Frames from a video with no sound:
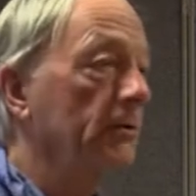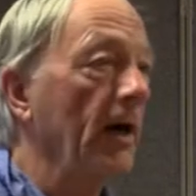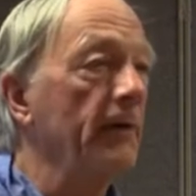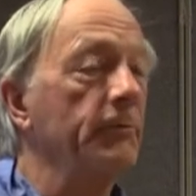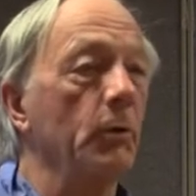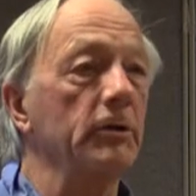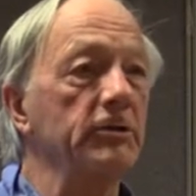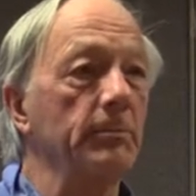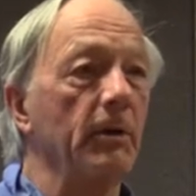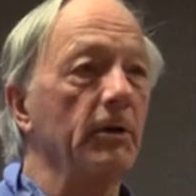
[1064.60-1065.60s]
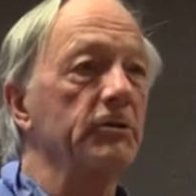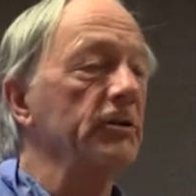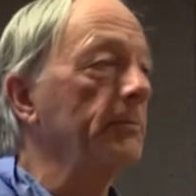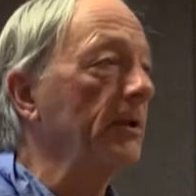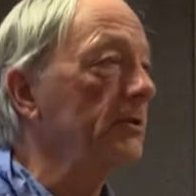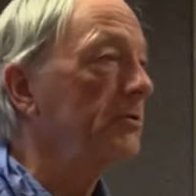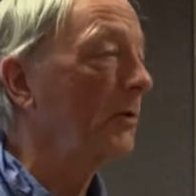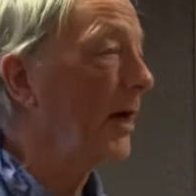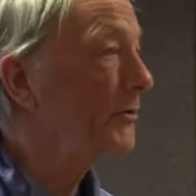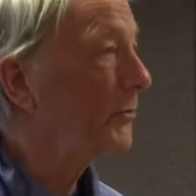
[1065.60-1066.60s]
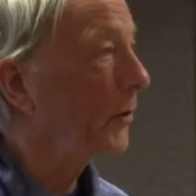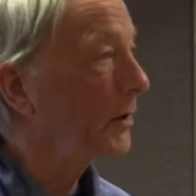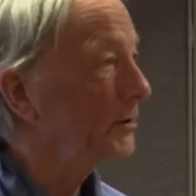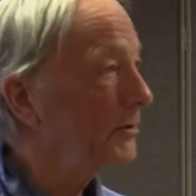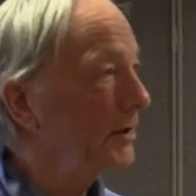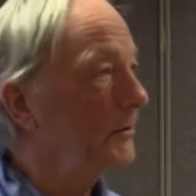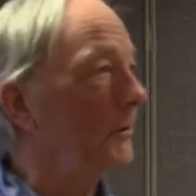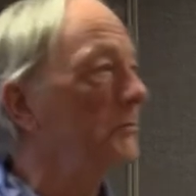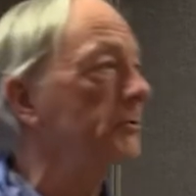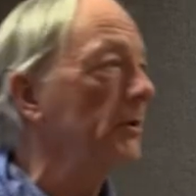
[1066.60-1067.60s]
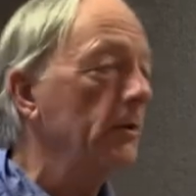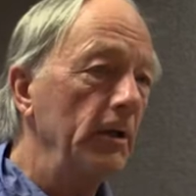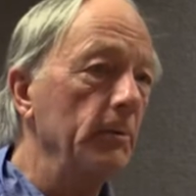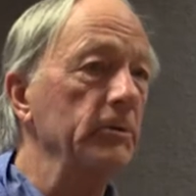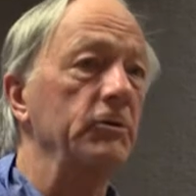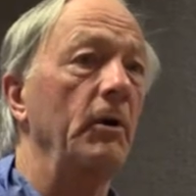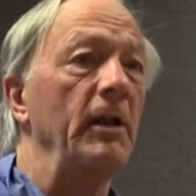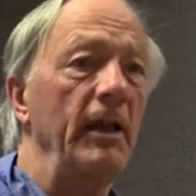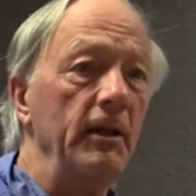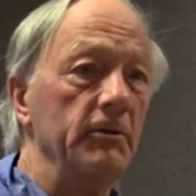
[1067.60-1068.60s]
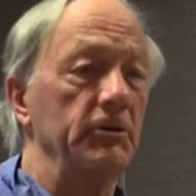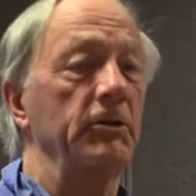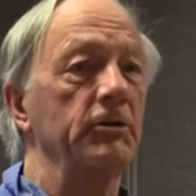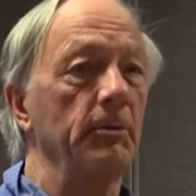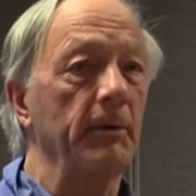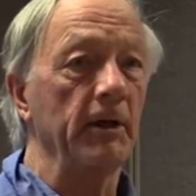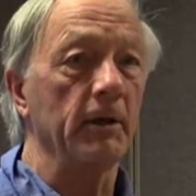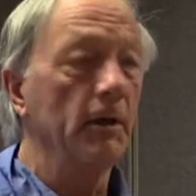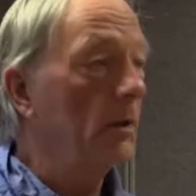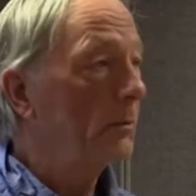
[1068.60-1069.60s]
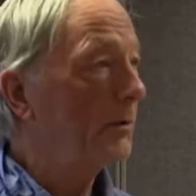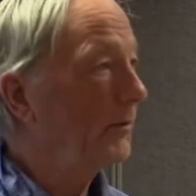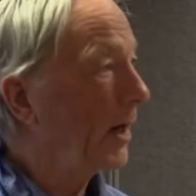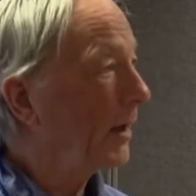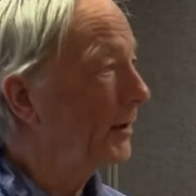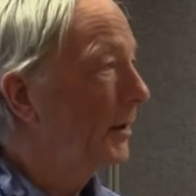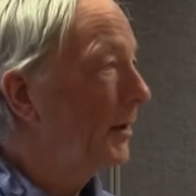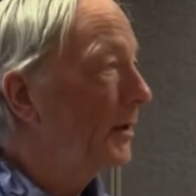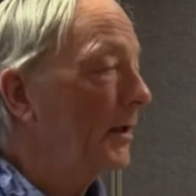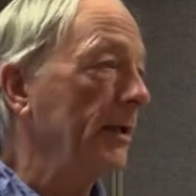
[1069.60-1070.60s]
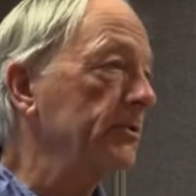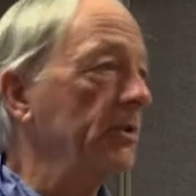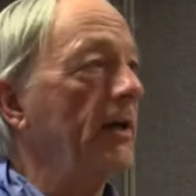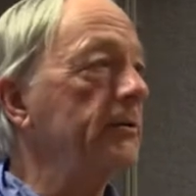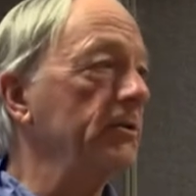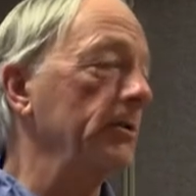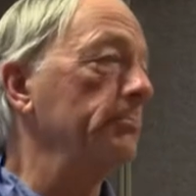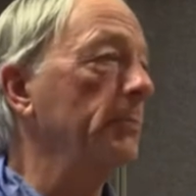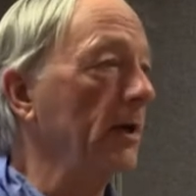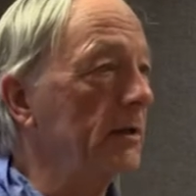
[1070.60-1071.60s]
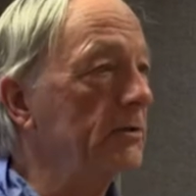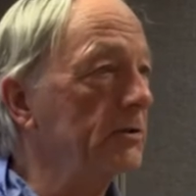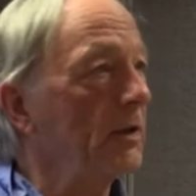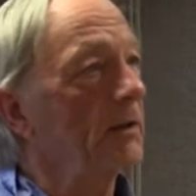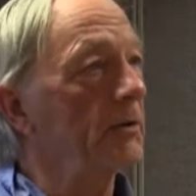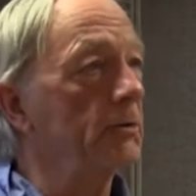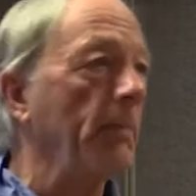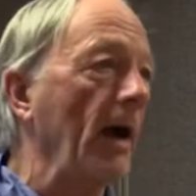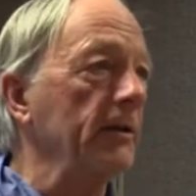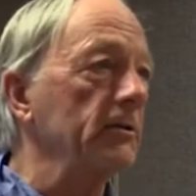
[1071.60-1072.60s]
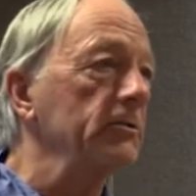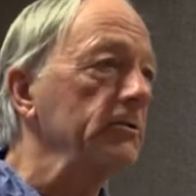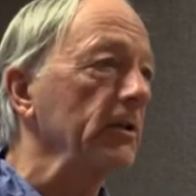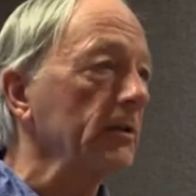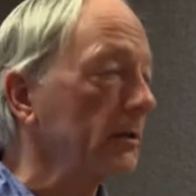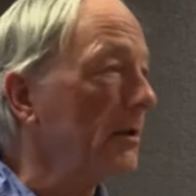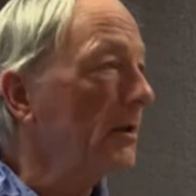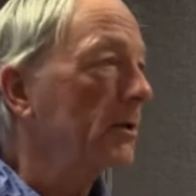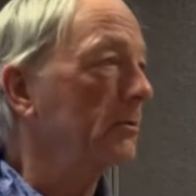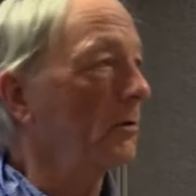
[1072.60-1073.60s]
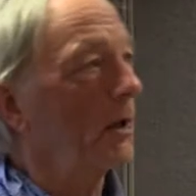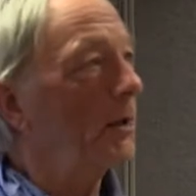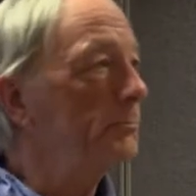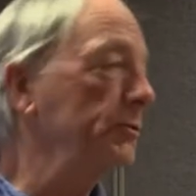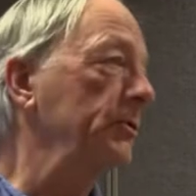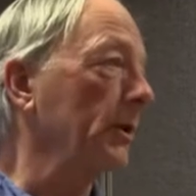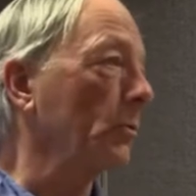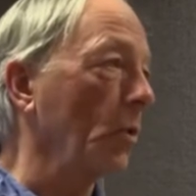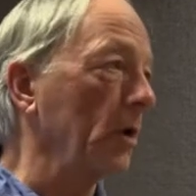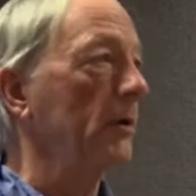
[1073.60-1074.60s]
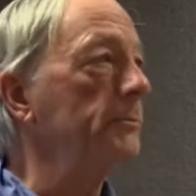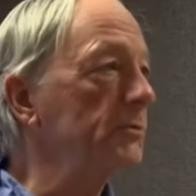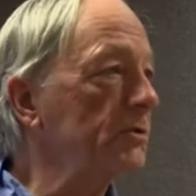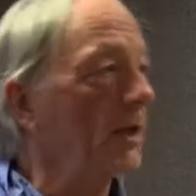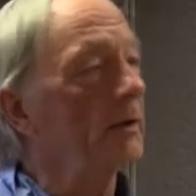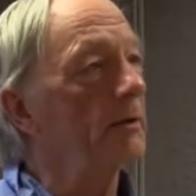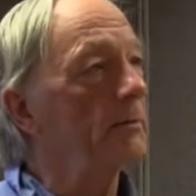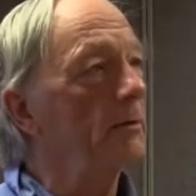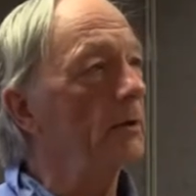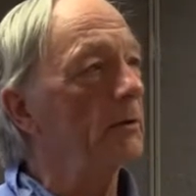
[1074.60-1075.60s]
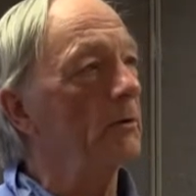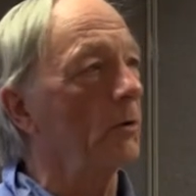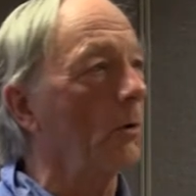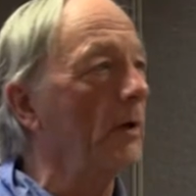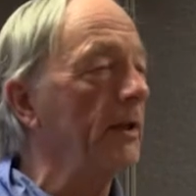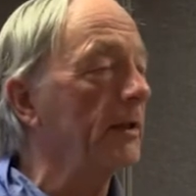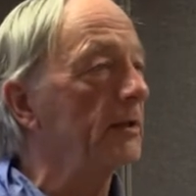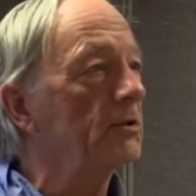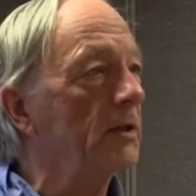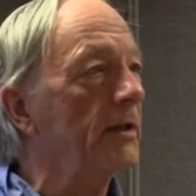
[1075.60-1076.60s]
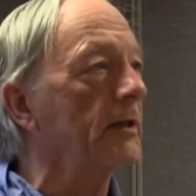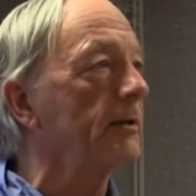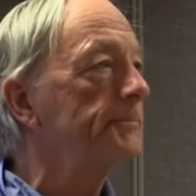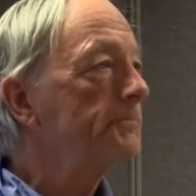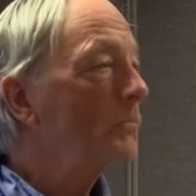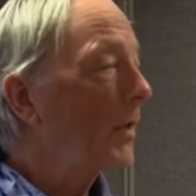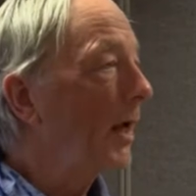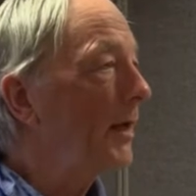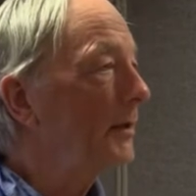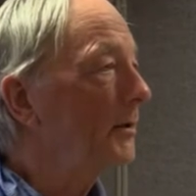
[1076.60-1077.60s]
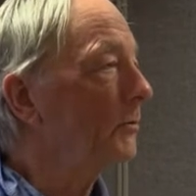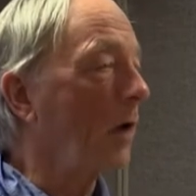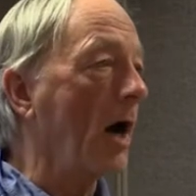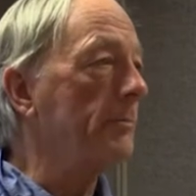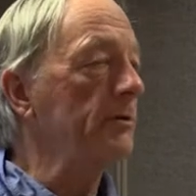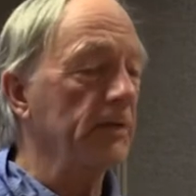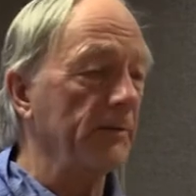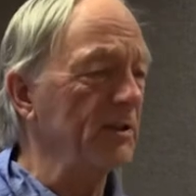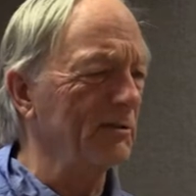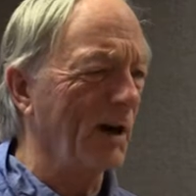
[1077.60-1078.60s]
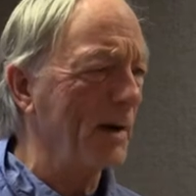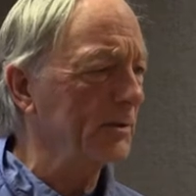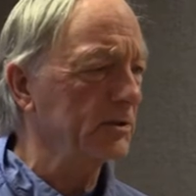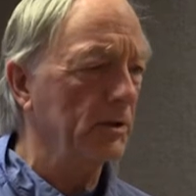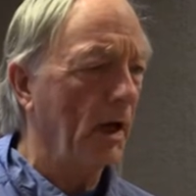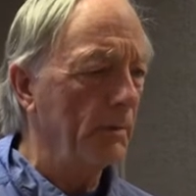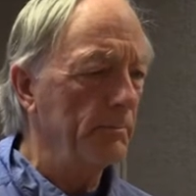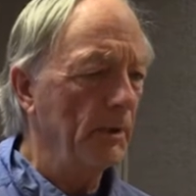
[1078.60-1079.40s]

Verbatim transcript: ground foraging birds, something to scratch for because it grows. You know, we started an ecosystem here. We've got insects and bugs and spiders and grubs and worms that are growing in this litter. And the robins, I've seen robins come